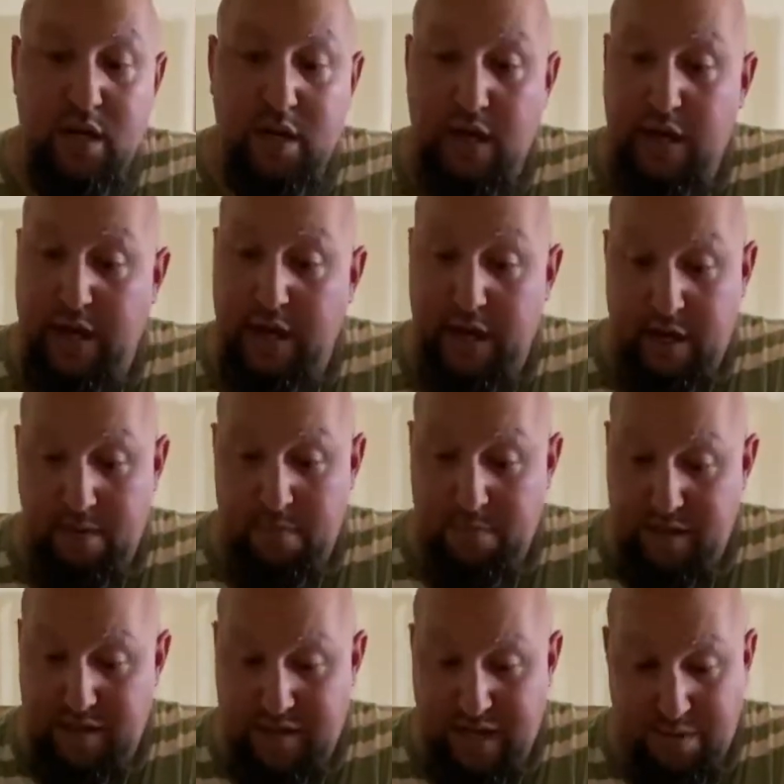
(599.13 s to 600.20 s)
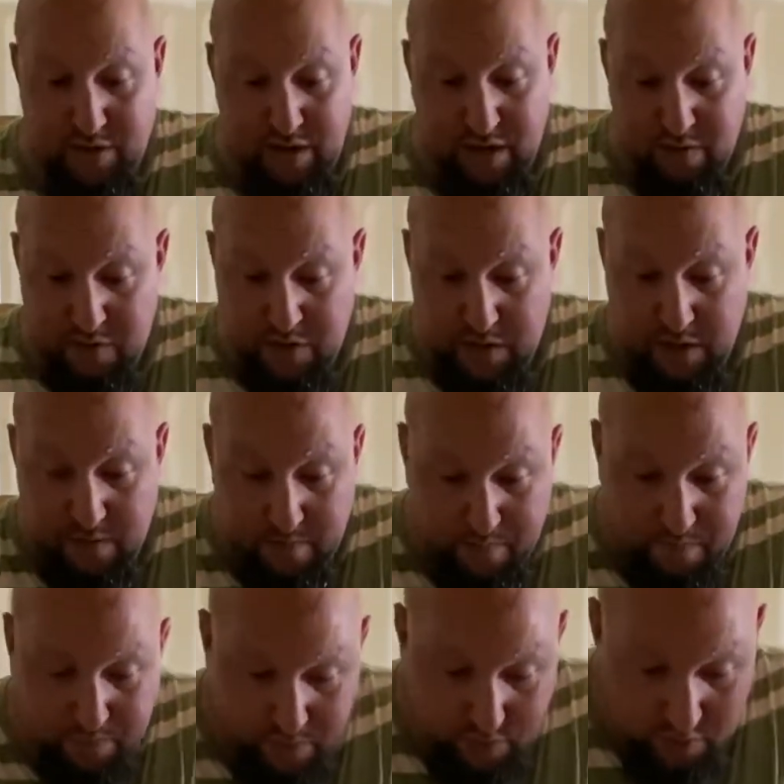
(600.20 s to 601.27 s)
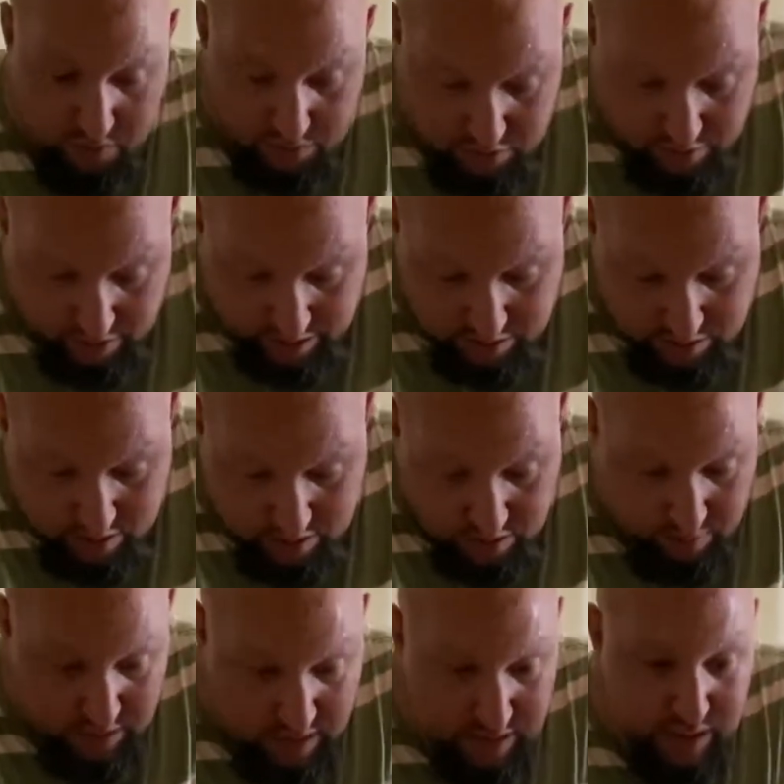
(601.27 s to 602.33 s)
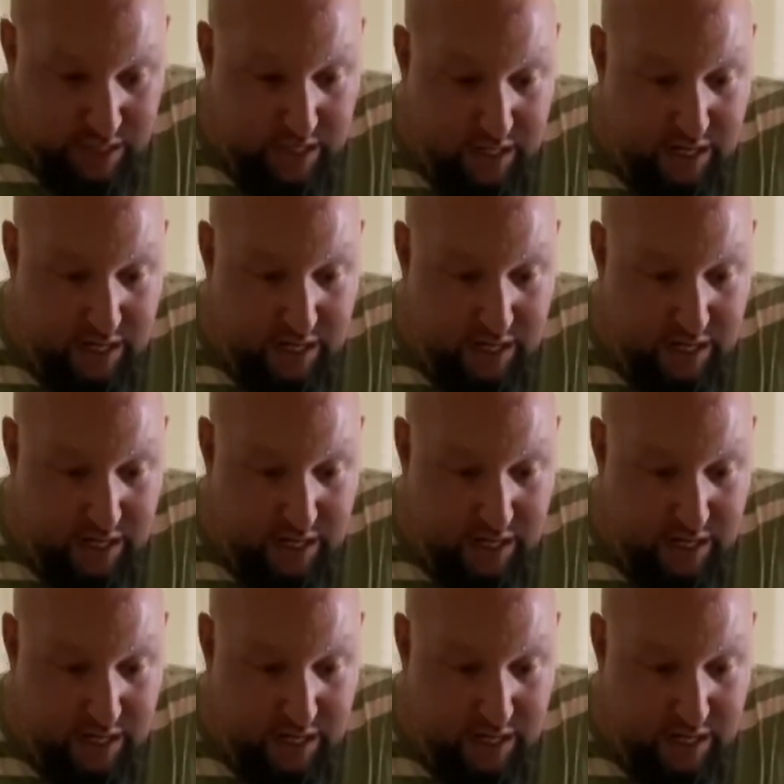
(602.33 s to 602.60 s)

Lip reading: And by the time you're done with it, no scratches, no nothing,